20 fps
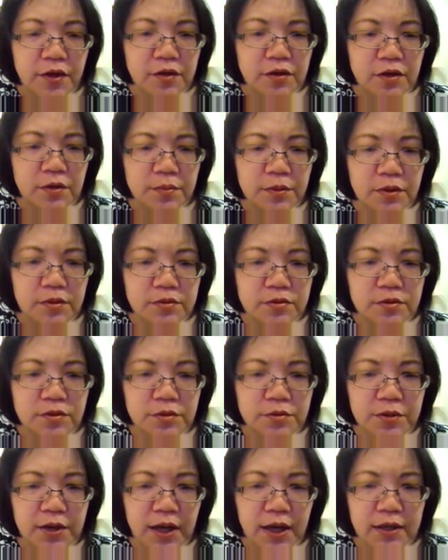variable,
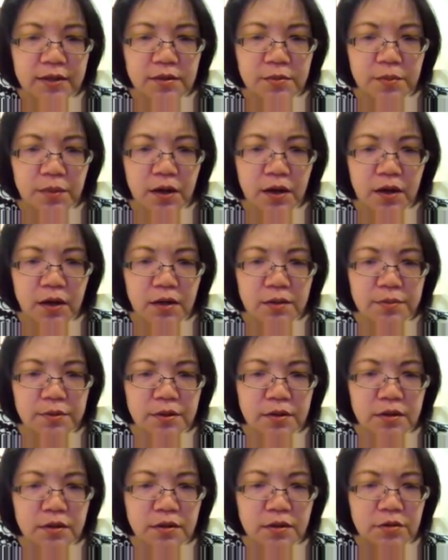so you add them
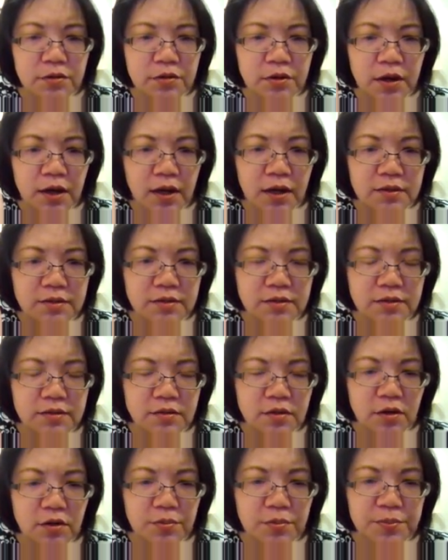up
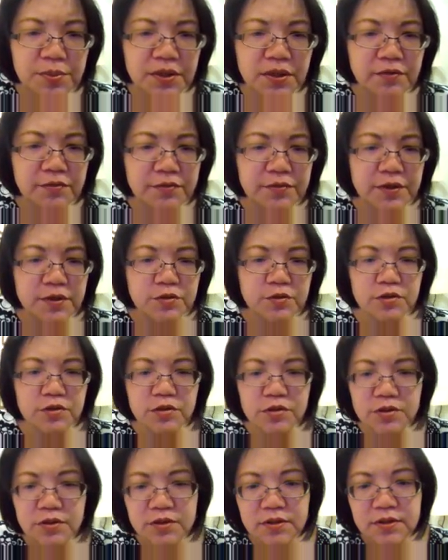across all p
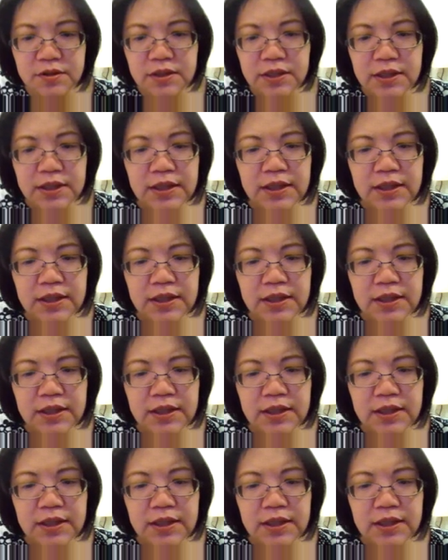features,